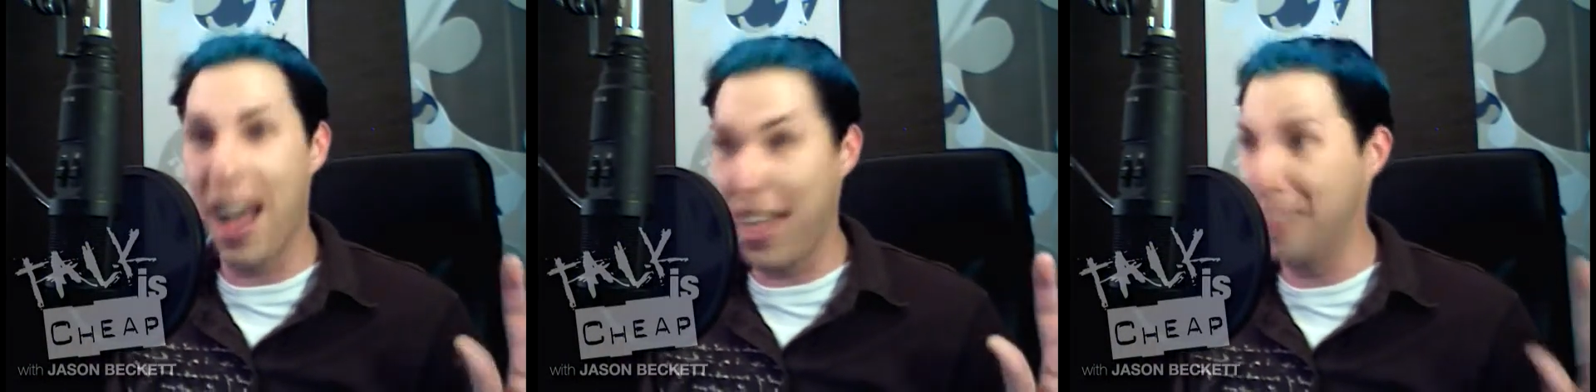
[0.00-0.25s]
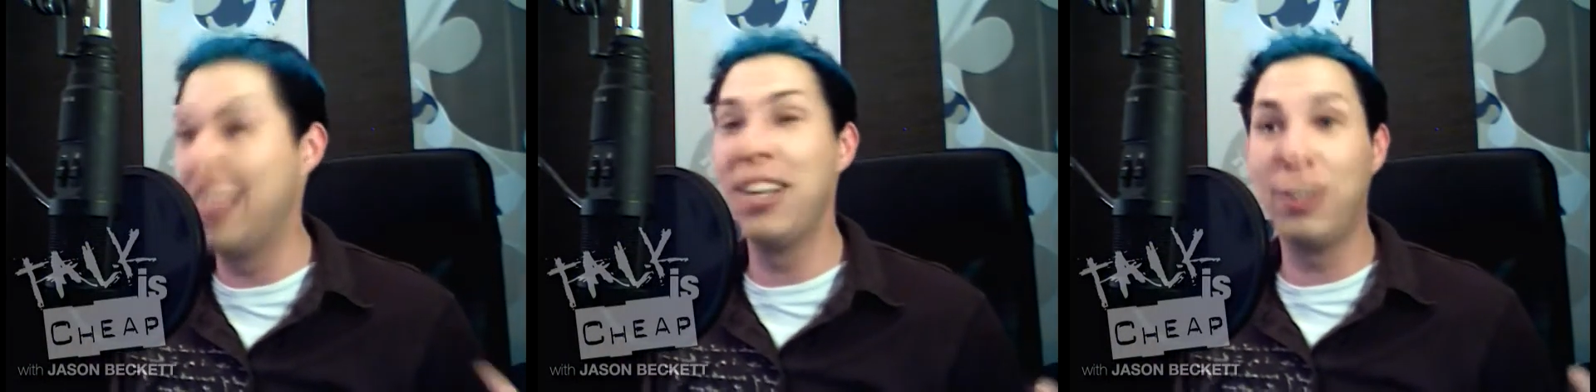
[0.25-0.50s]

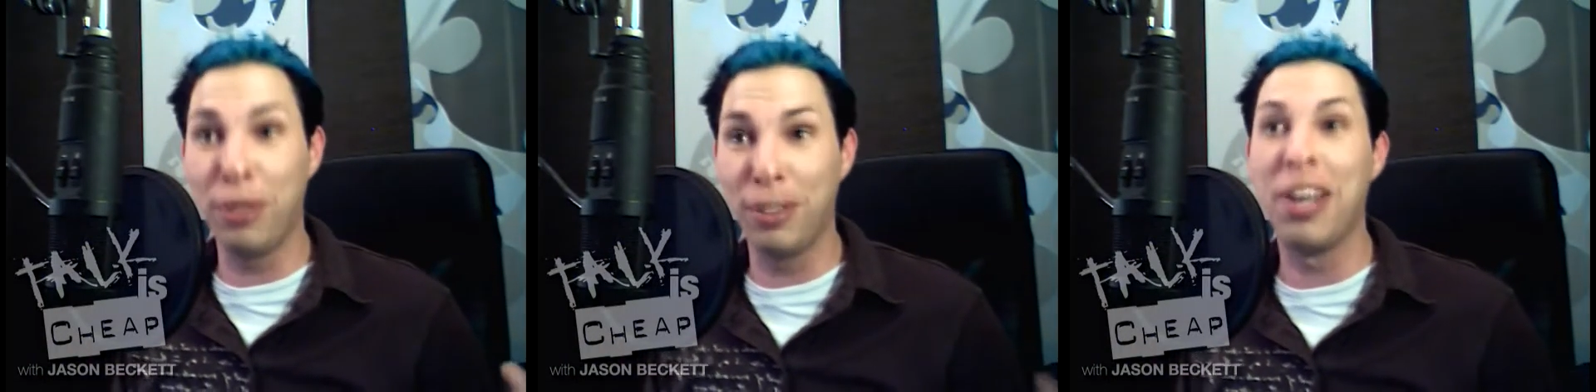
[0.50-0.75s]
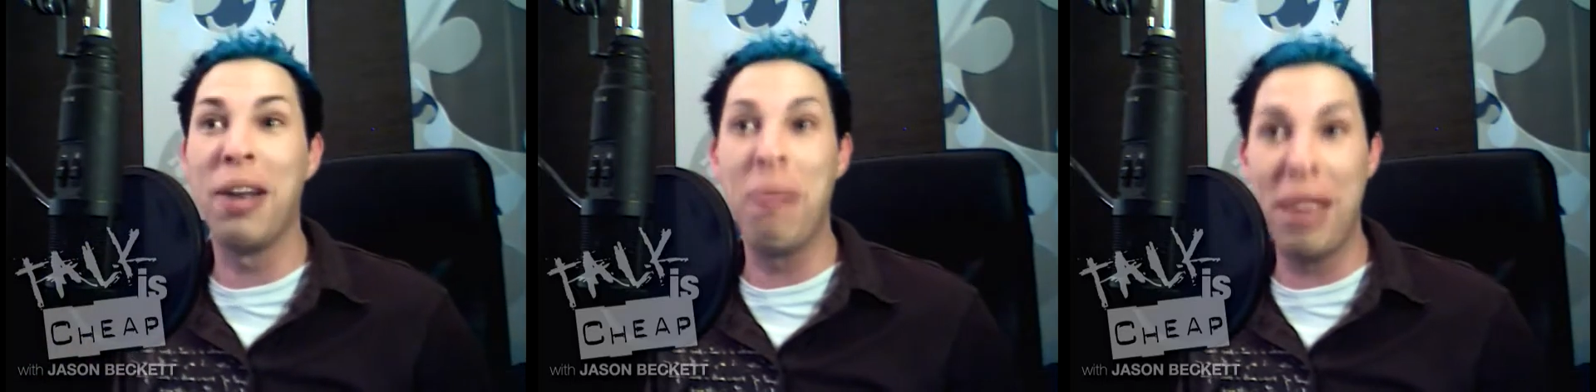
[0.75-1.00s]
this was
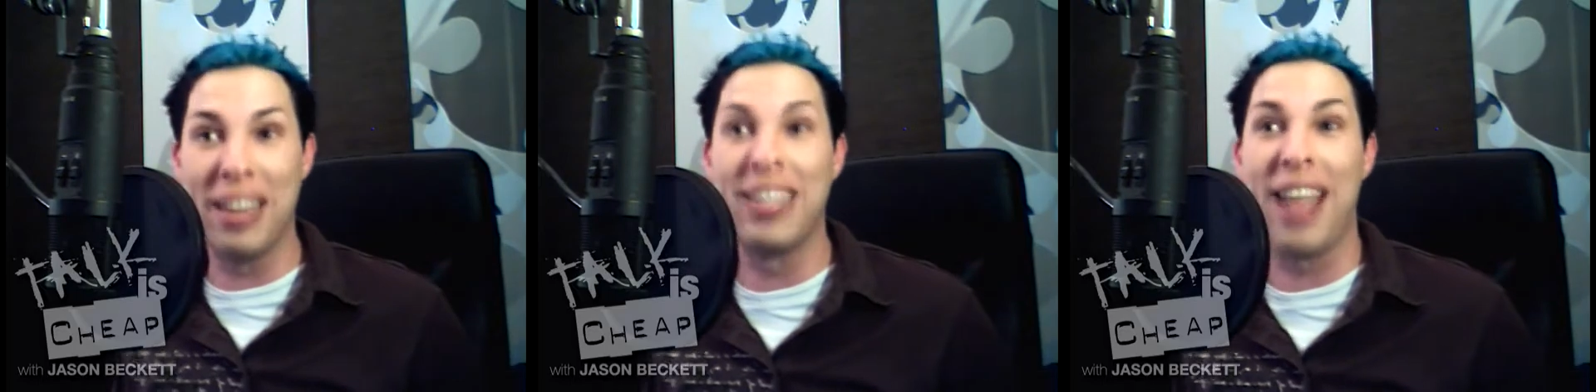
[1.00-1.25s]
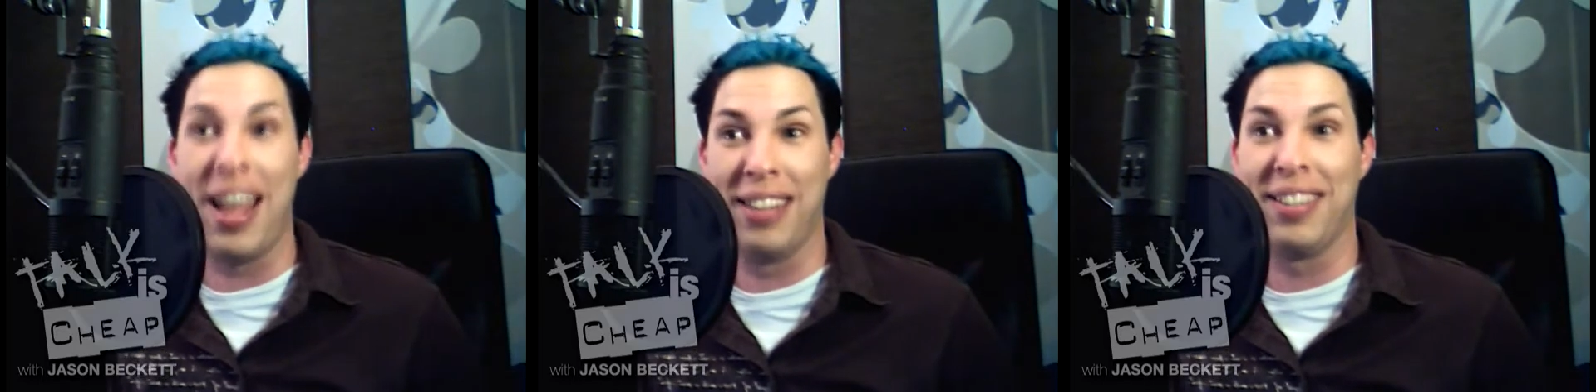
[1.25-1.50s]
going to be
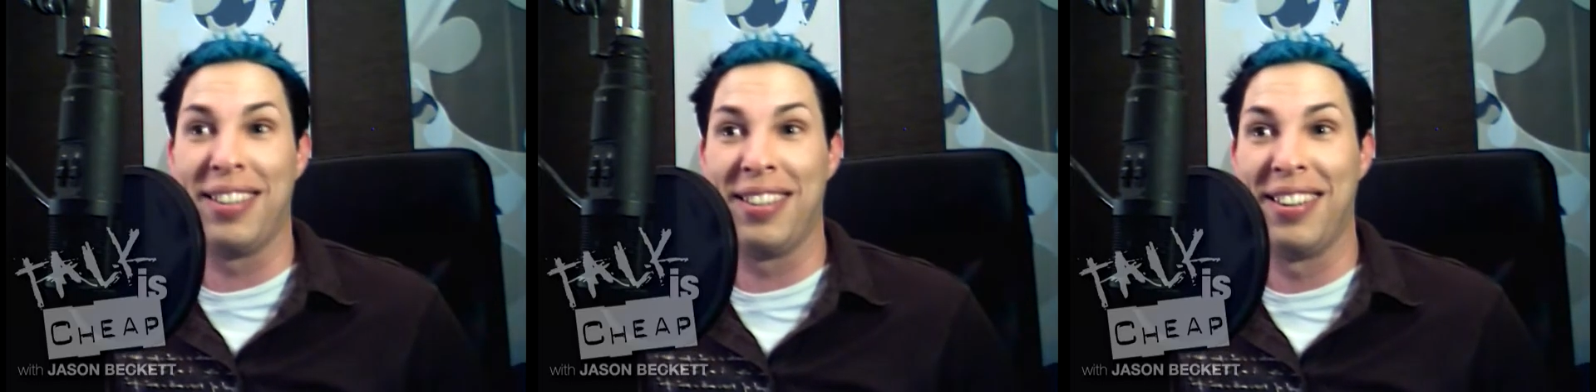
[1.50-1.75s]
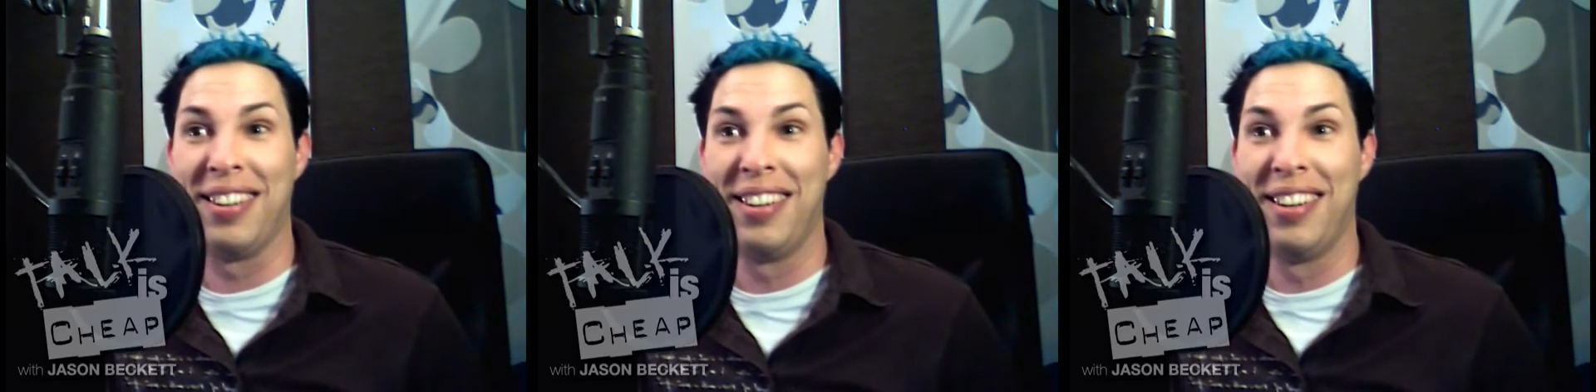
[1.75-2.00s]
intense.
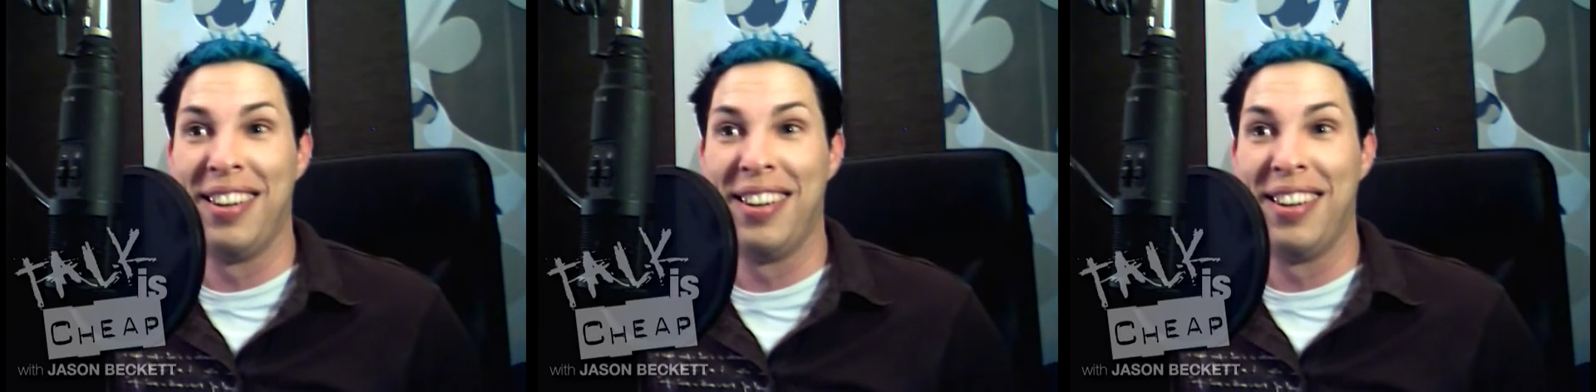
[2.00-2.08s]
Mm-hmm.